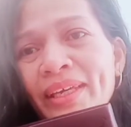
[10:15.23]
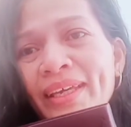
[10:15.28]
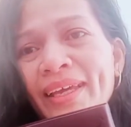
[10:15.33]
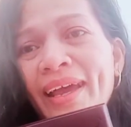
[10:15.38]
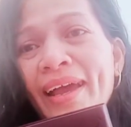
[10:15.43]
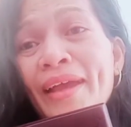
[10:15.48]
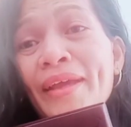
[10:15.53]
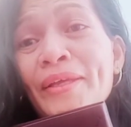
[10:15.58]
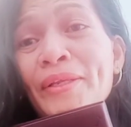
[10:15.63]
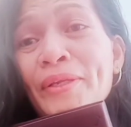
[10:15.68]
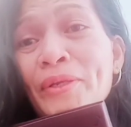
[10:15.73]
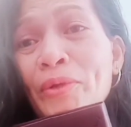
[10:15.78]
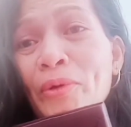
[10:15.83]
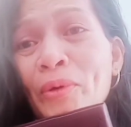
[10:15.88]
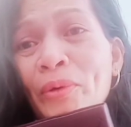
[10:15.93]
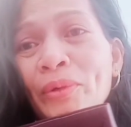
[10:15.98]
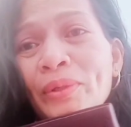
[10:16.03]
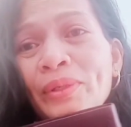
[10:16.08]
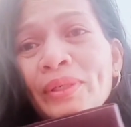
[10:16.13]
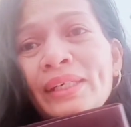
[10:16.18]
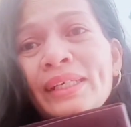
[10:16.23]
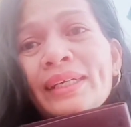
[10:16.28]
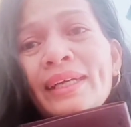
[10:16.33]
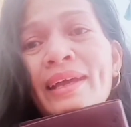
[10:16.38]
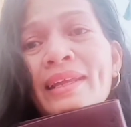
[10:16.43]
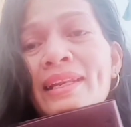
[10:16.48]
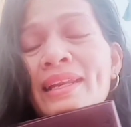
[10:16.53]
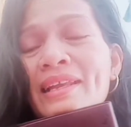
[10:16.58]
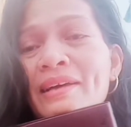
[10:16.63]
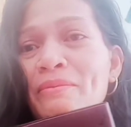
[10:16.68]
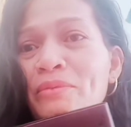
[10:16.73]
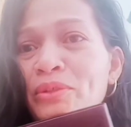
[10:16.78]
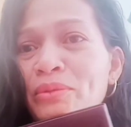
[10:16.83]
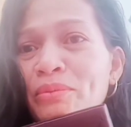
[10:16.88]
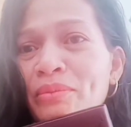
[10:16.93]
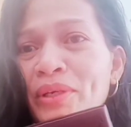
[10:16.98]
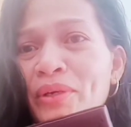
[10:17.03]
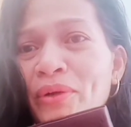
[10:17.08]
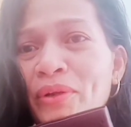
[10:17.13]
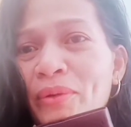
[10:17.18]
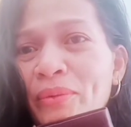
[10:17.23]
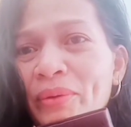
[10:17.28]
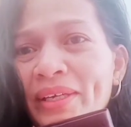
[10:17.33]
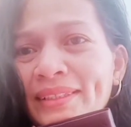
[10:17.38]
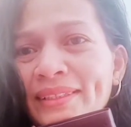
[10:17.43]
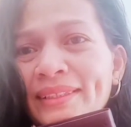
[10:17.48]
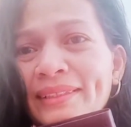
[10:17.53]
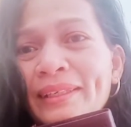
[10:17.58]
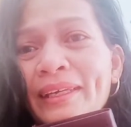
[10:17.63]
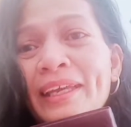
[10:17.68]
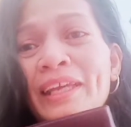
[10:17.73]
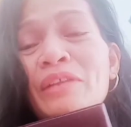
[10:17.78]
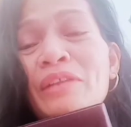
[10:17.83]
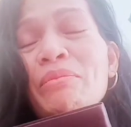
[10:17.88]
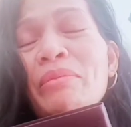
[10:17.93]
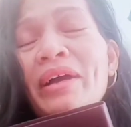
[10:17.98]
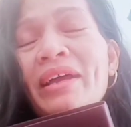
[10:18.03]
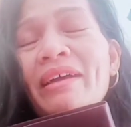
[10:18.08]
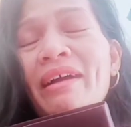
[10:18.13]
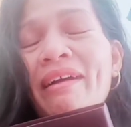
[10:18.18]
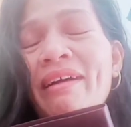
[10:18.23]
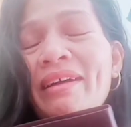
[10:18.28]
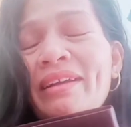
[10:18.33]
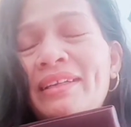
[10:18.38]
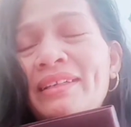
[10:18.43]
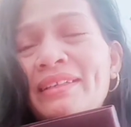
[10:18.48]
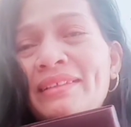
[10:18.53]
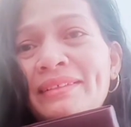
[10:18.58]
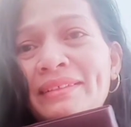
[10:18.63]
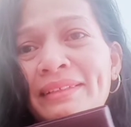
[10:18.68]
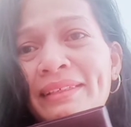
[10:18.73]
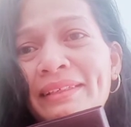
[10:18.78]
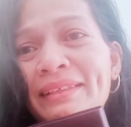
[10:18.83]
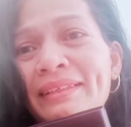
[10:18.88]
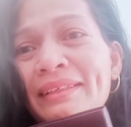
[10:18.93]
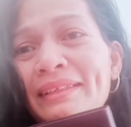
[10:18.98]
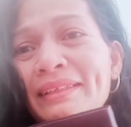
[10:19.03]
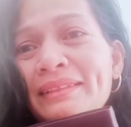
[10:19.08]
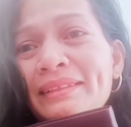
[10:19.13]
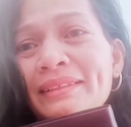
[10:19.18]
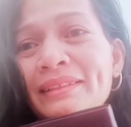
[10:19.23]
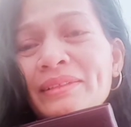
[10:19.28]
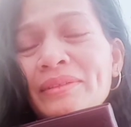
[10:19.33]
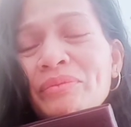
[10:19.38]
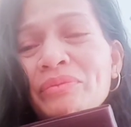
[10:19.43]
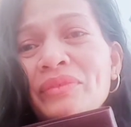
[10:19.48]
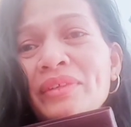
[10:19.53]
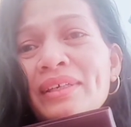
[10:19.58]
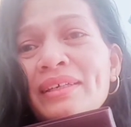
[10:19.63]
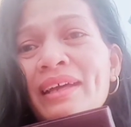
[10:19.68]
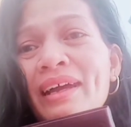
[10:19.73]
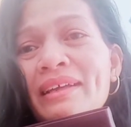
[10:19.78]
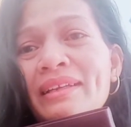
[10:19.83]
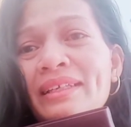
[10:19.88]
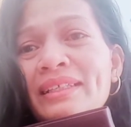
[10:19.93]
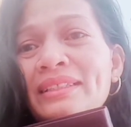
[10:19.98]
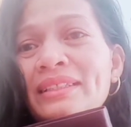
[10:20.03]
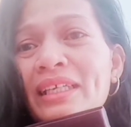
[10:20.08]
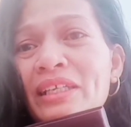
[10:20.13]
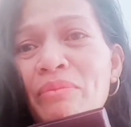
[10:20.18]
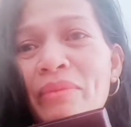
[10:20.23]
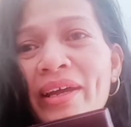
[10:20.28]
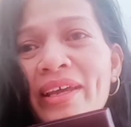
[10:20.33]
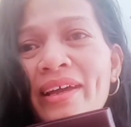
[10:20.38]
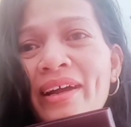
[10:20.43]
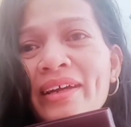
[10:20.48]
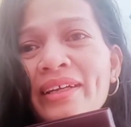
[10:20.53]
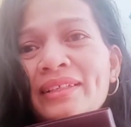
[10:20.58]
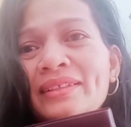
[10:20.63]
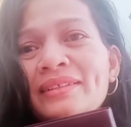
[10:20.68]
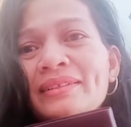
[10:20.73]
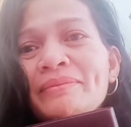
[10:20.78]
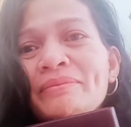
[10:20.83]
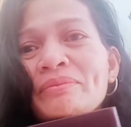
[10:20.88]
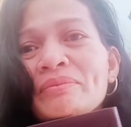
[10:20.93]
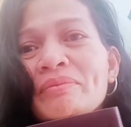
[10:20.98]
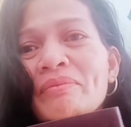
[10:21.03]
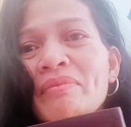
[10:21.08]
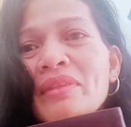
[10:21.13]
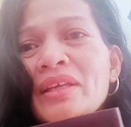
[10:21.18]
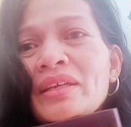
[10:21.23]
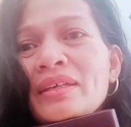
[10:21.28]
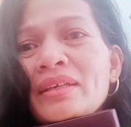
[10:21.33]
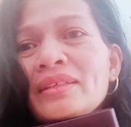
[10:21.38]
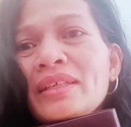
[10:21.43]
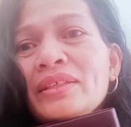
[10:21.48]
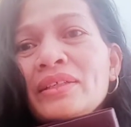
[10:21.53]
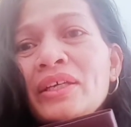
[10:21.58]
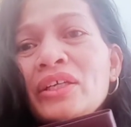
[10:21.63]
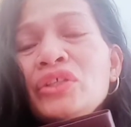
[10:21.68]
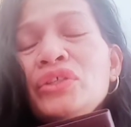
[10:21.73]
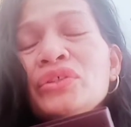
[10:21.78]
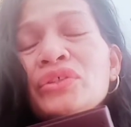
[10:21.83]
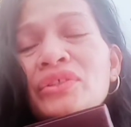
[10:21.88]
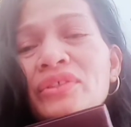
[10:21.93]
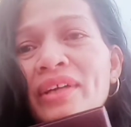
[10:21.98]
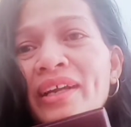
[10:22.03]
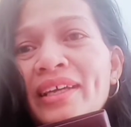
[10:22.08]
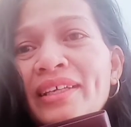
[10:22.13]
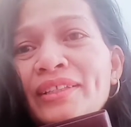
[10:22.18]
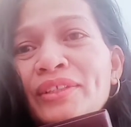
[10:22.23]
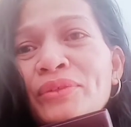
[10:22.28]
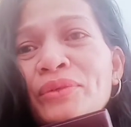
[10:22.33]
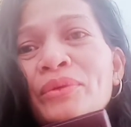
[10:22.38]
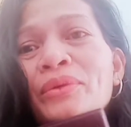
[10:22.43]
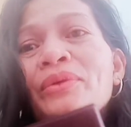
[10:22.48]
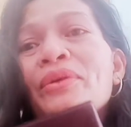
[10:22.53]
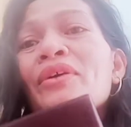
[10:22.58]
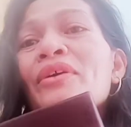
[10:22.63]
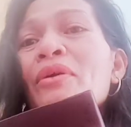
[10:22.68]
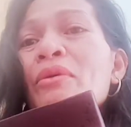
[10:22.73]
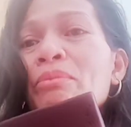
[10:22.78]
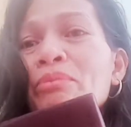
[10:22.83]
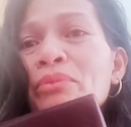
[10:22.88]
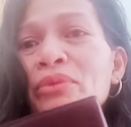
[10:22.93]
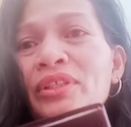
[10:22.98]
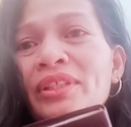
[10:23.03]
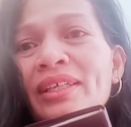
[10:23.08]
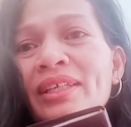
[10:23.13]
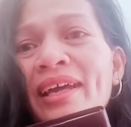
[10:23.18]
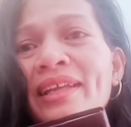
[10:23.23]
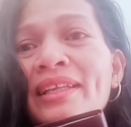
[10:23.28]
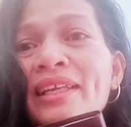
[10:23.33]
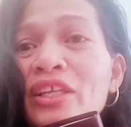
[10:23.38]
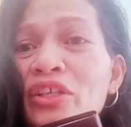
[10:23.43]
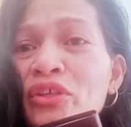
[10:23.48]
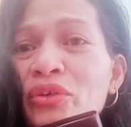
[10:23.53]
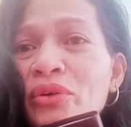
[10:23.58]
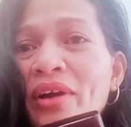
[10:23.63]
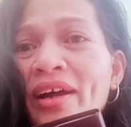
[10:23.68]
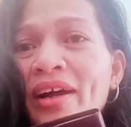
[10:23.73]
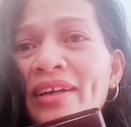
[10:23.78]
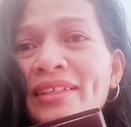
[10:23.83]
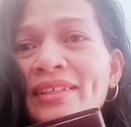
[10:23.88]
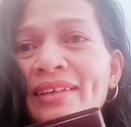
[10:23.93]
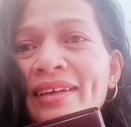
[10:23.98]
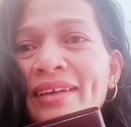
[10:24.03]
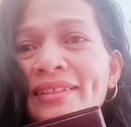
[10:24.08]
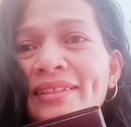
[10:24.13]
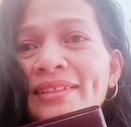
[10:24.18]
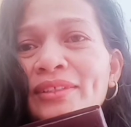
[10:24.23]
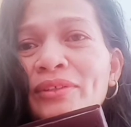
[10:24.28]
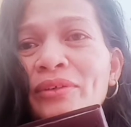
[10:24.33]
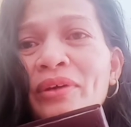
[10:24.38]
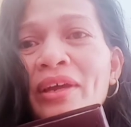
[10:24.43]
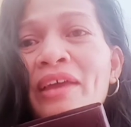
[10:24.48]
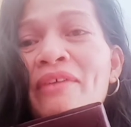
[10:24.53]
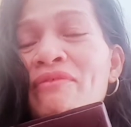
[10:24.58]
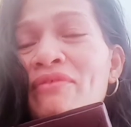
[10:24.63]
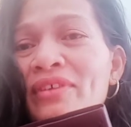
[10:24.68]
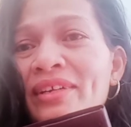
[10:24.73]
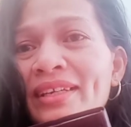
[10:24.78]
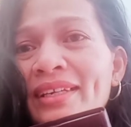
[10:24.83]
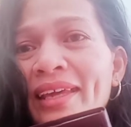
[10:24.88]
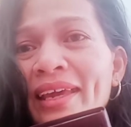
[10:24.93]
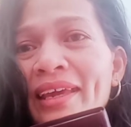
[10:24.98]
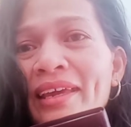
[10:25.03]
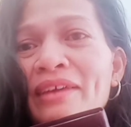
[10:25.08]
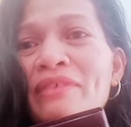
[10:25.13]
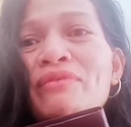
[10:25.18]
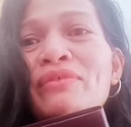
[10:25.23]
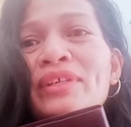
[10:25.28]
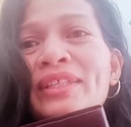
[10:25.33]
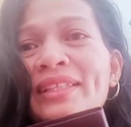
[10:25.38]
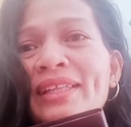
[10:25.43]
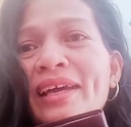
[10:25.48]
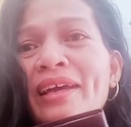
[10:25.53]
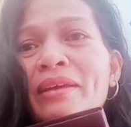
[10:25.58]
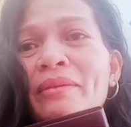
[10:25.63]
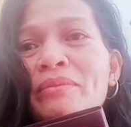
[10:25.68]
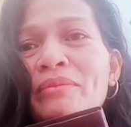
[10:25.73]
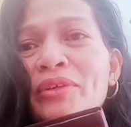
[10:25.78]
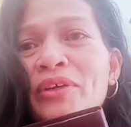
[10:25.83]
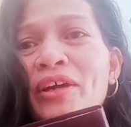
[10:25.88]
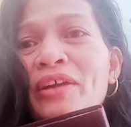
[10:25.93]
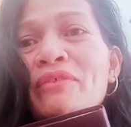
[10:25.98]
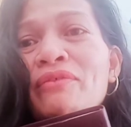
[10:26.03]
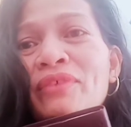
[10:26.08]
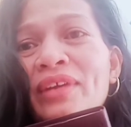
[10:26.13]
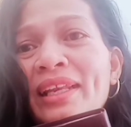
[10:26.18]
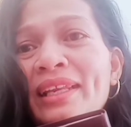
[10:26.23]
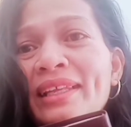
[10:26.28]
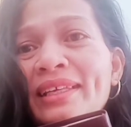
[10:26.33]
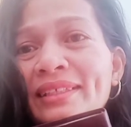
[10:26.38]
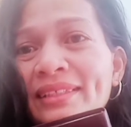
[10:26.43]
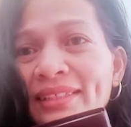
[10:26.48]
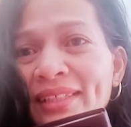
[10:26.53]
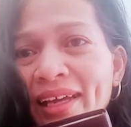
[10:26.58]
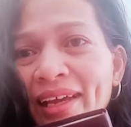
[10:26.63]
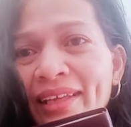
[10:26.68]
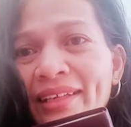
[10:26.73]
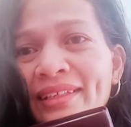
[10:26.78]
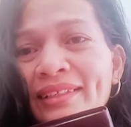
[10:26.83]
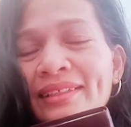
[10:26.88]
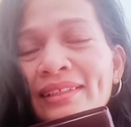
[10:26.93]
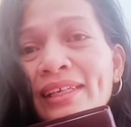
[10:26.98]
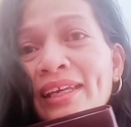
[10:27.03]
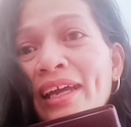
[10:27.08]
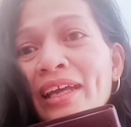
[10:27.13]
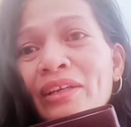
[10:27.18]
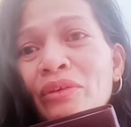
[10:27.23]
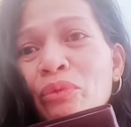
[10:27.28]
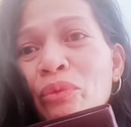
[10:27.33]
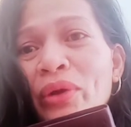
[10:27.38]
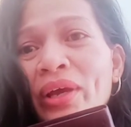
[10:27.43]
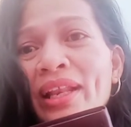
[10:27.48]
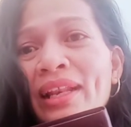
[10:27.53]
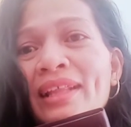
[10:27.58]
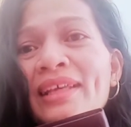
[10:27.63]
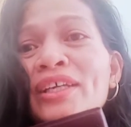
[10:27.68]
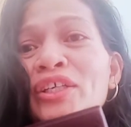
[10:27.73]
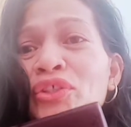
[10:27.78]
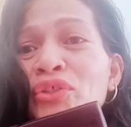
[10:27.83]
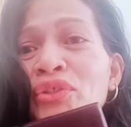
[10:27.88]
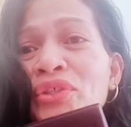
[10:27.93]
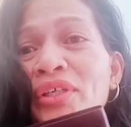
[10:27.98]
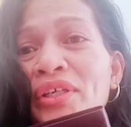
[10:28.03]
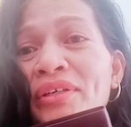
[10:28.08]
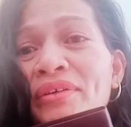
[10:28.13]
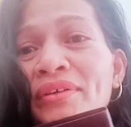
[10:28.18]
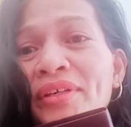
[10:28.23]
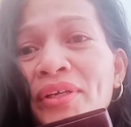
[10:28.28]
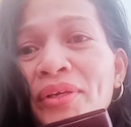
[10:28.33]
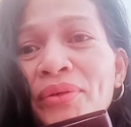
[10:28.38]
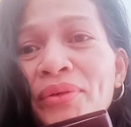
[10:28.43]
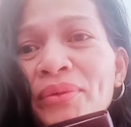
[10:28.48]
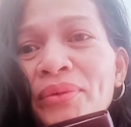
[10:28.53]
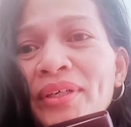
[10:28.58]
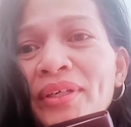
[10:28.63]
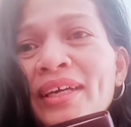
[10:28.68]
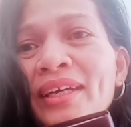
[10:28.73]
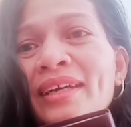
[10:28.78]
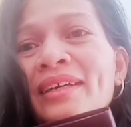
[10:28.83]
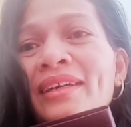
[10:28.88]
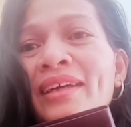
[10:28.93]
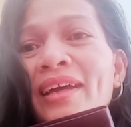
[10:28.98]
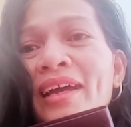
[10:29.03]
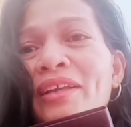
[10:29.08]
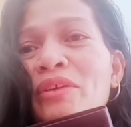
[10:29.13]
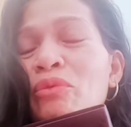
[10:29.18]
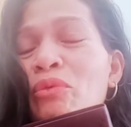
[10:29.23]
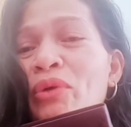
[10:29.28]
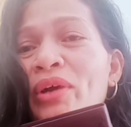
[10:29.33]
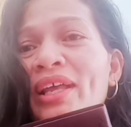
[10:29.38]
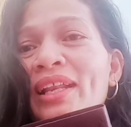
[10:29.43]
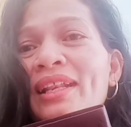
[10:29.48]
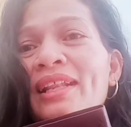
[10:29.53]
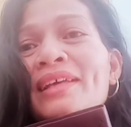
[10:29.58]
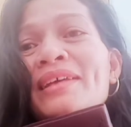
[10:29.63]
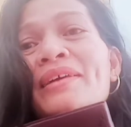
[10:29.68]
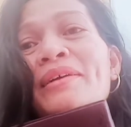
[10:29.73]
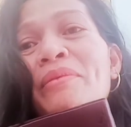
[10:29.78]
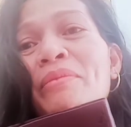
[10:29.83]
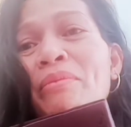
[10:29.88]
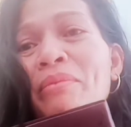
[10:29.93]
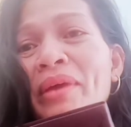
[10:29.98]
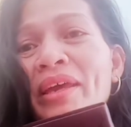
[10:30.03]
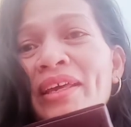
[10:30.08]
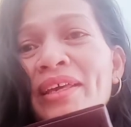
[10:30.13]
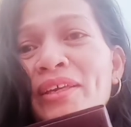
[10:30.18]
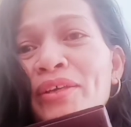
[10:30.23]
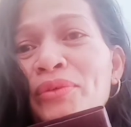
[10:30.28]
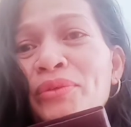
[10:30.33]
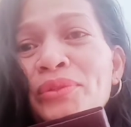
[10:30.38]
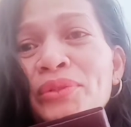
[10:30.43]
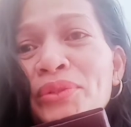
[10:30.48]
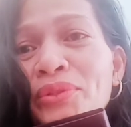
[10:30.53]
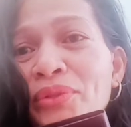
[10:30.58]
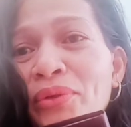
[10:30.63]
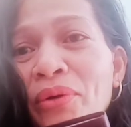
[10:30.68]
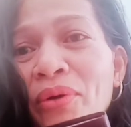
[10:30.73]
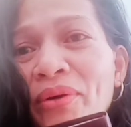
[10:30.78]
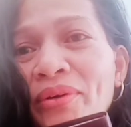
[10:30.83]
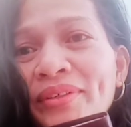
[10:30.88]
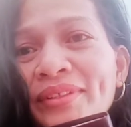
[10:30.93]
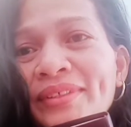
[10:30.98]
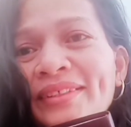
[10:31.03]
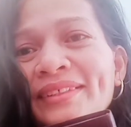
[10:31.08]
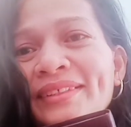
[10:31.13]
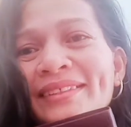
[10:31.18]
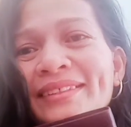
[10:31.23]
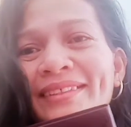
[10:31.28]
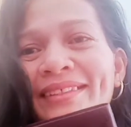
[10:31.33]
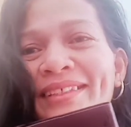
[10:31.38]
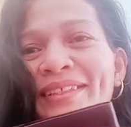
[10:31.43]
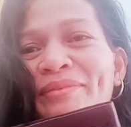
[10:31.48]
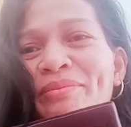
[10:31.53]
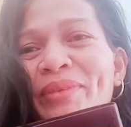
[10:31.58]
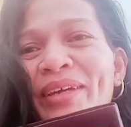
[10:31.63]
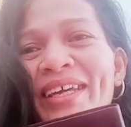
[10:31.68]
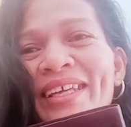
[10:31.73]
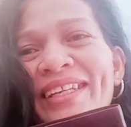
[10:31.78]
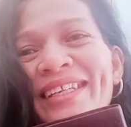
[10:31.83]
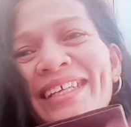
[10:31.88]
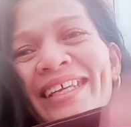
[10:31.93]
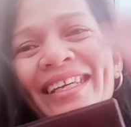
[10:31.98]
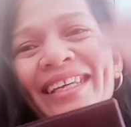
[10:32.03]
I know God loves me always. In my heart, God is in my heart. You try to put God in your heart, guys. So every day, every time you are feeling sad, God will cheer you. God will make you strong. Amen.